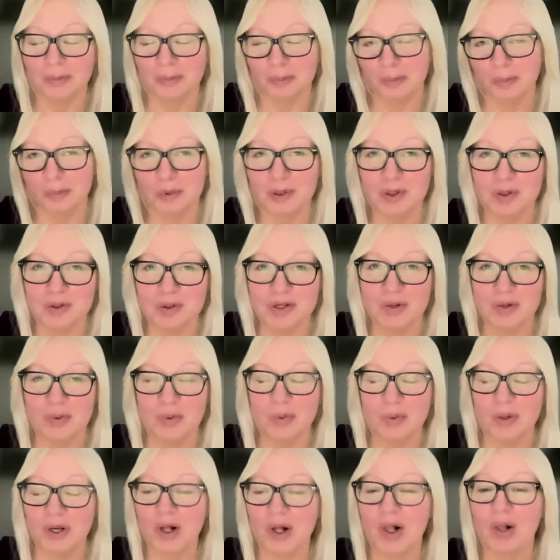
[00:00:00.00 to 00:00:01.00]
using what
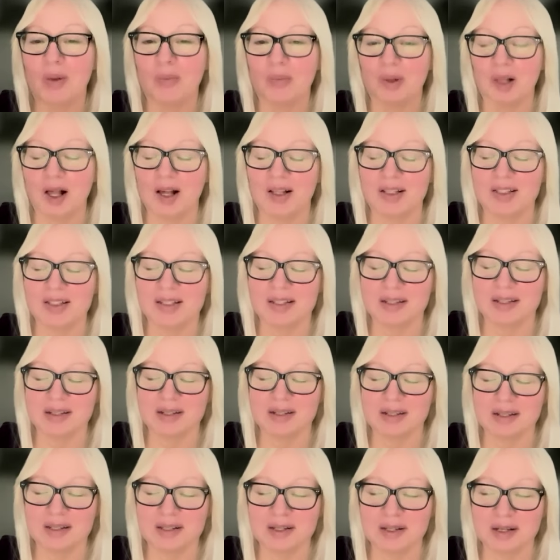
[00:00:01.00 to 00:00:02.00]
we call applied
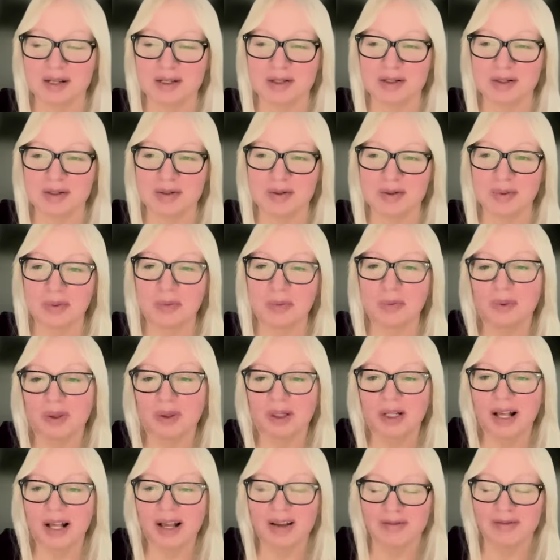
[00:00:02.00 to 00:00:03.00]
statistics. We're
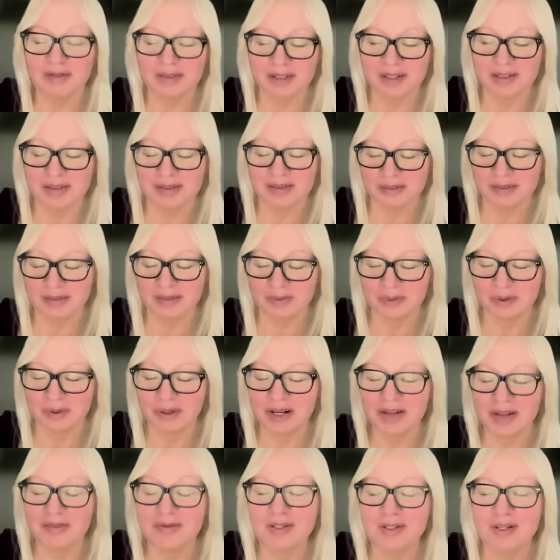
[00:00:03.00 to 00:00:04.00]
going to
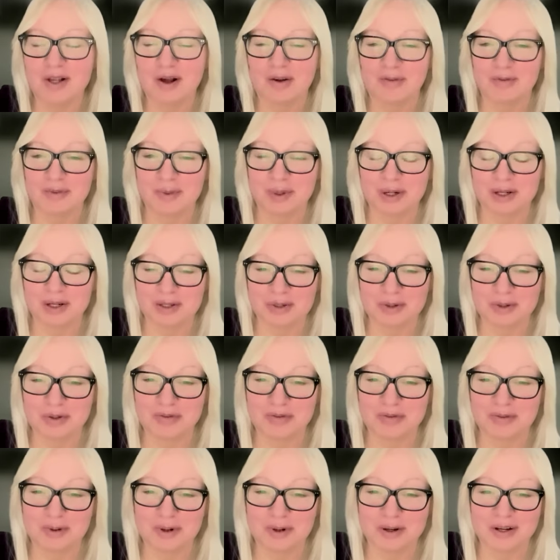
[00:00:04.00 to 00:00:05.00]
have software do it
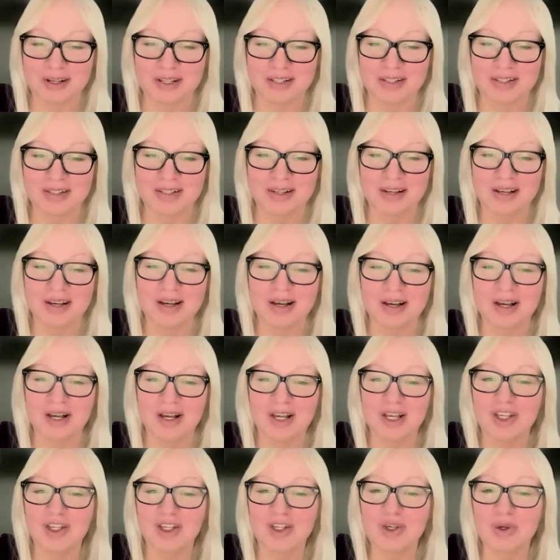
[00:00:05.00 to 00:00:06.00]
for us.
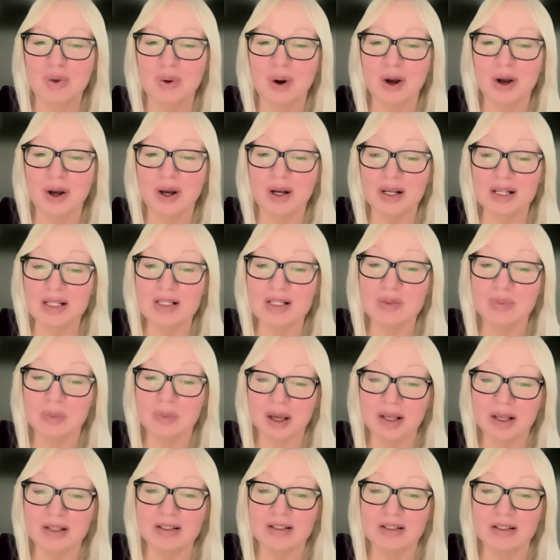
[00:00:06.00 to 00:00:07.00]
You are
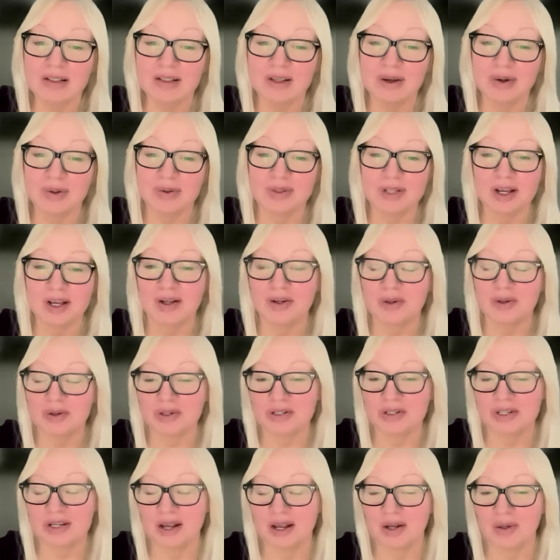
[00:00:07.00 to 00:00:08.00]
expected, though, to
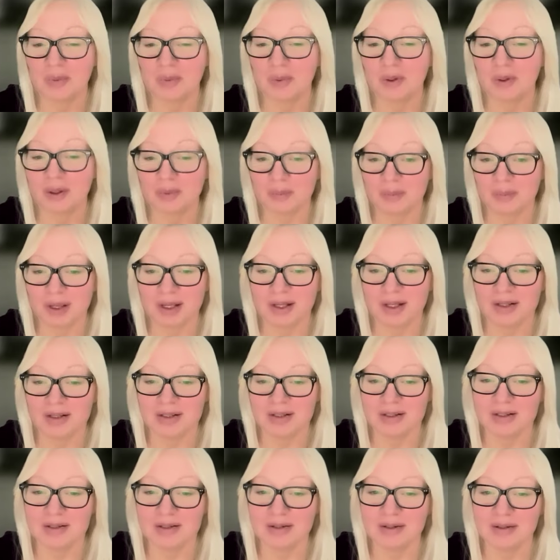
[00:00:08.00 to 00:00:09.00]
understand what it
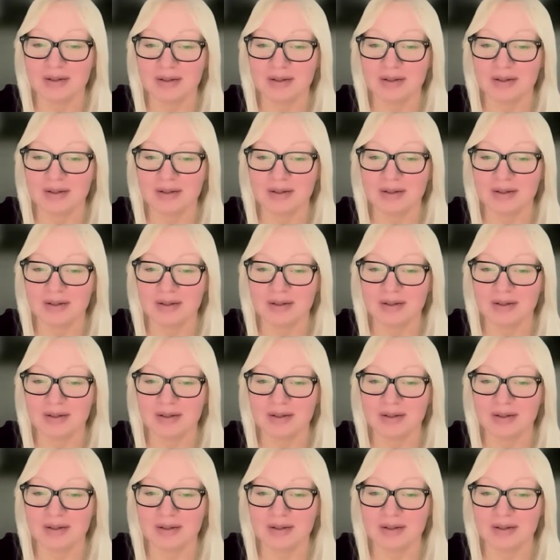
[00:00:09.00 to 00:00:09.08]
means.